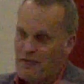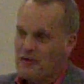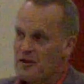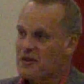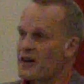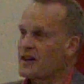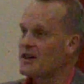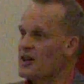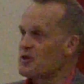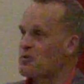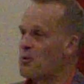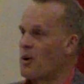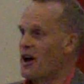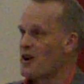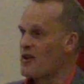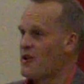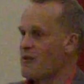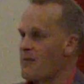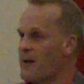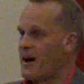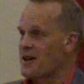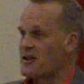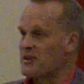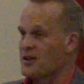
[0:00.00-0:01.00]
Everything this
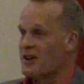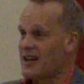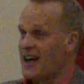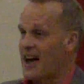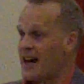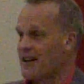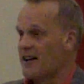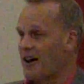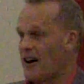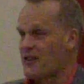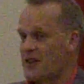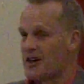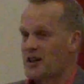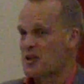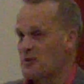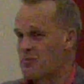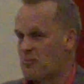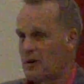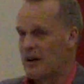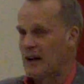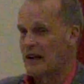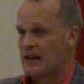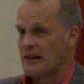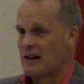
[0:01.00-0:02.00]
winery makes, again, I think
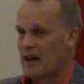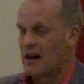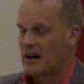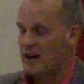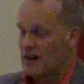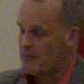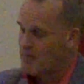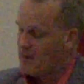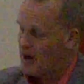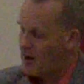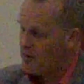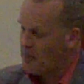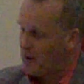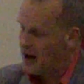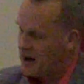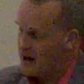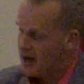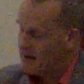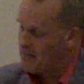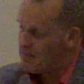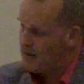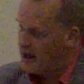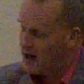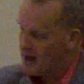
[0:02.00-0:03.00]
is brilliant. In my
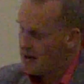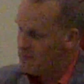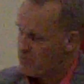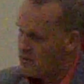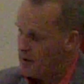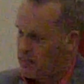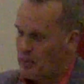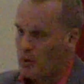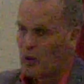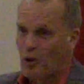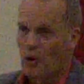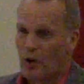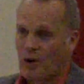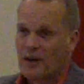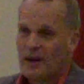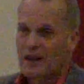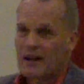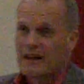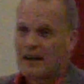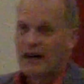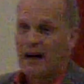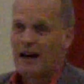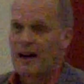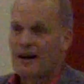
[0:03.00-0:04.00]
report,
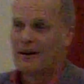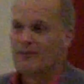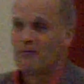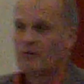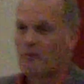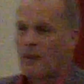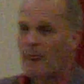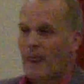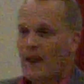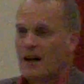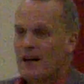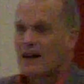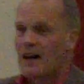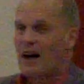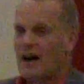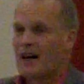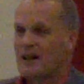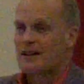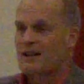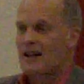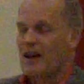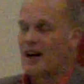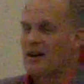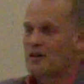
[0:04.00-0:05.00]

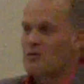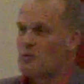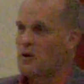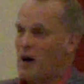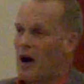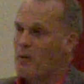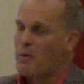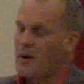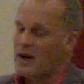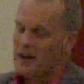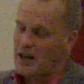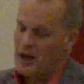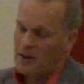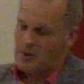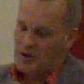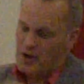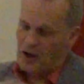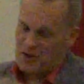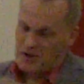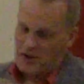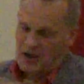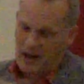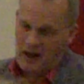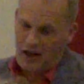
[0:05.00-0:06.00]
I went there
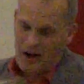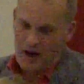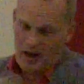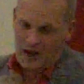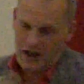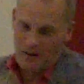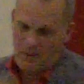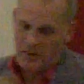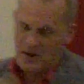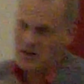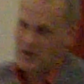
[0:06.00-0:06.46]
with Oz Clarke,